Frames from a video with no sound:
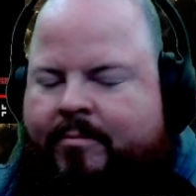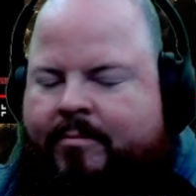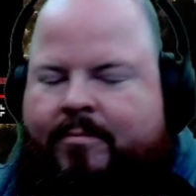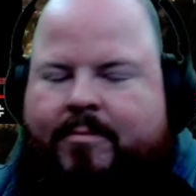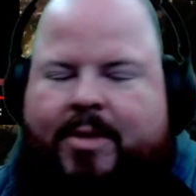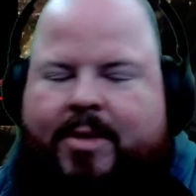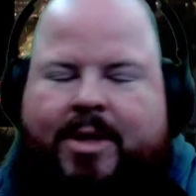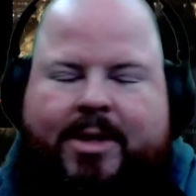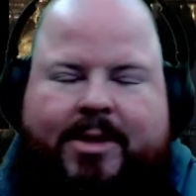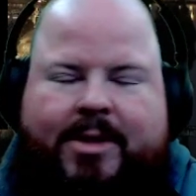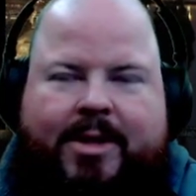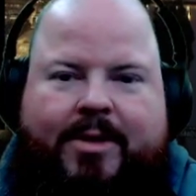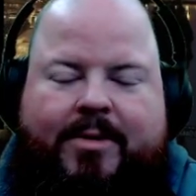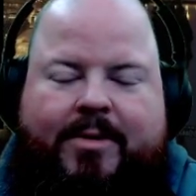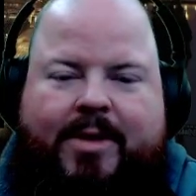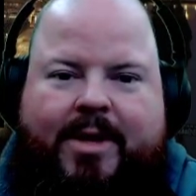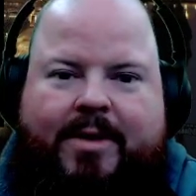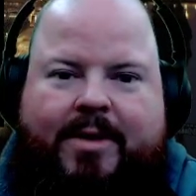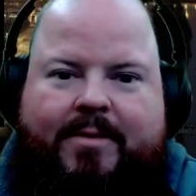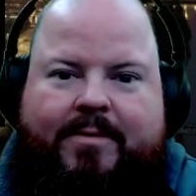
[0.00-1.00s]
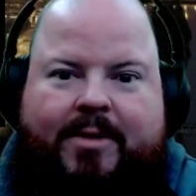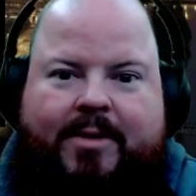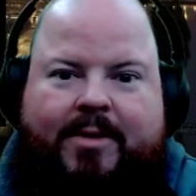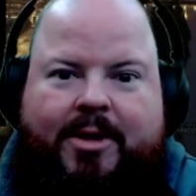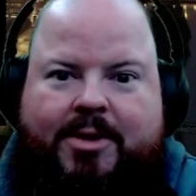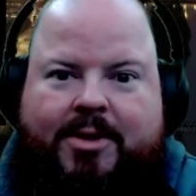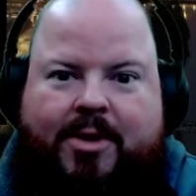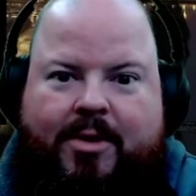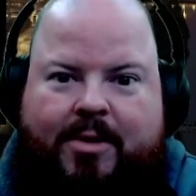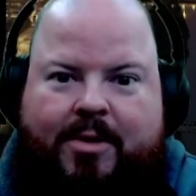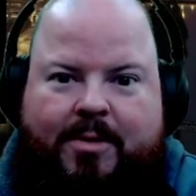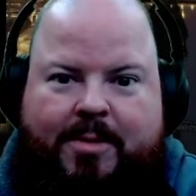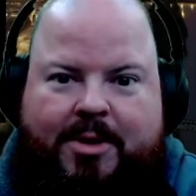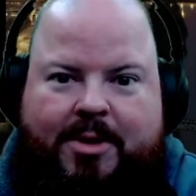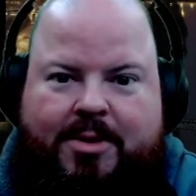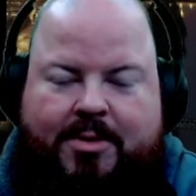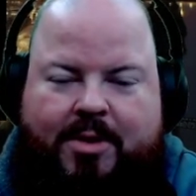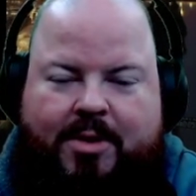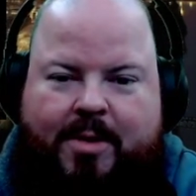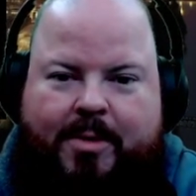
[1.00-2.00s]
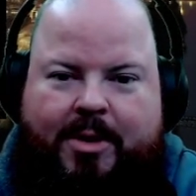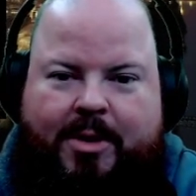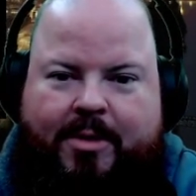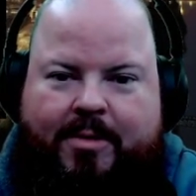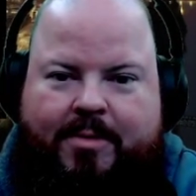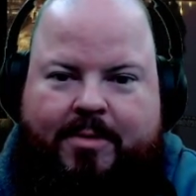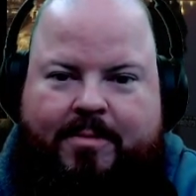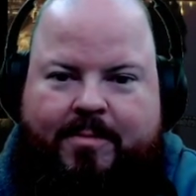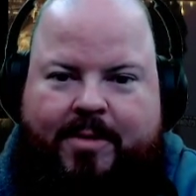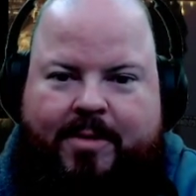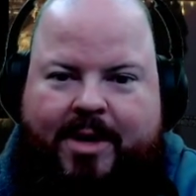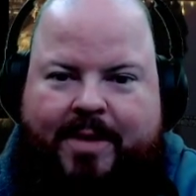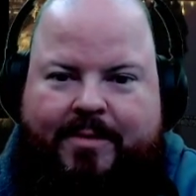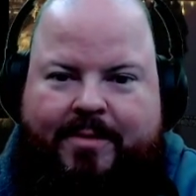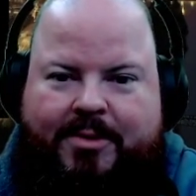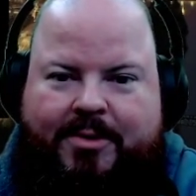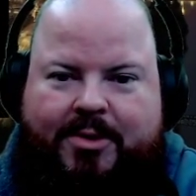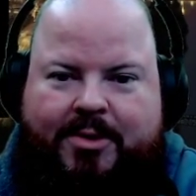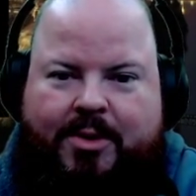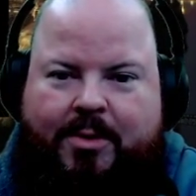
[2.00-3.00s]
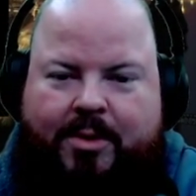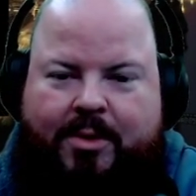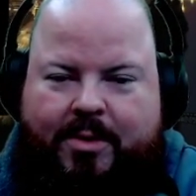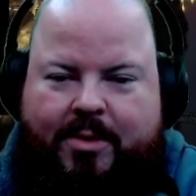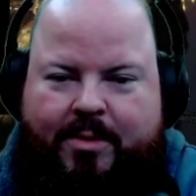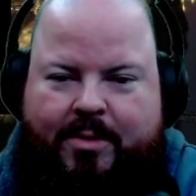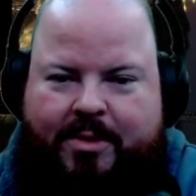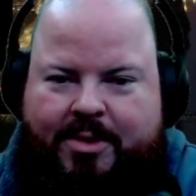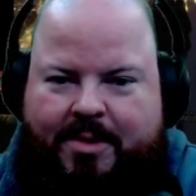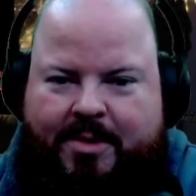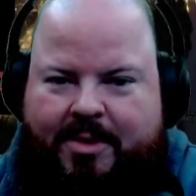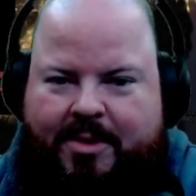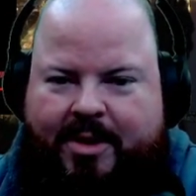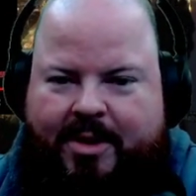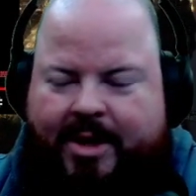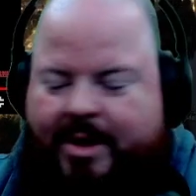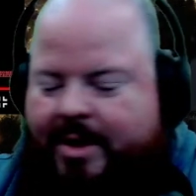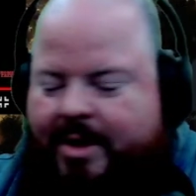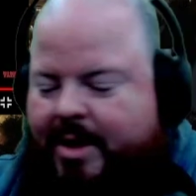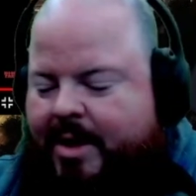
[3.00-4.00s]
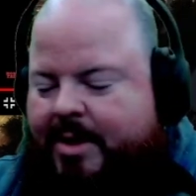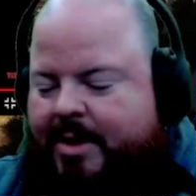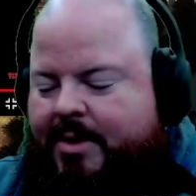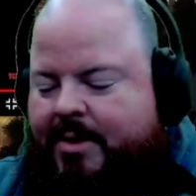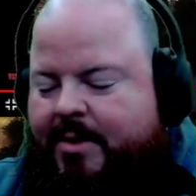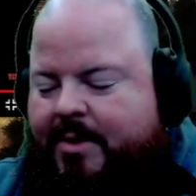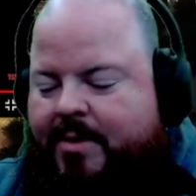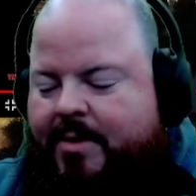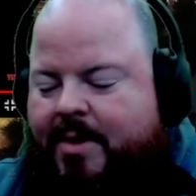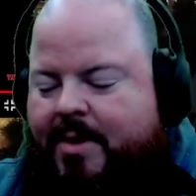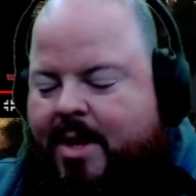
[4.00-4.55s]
Because they don't have a guitar to be strumming or have a solo or something like that. So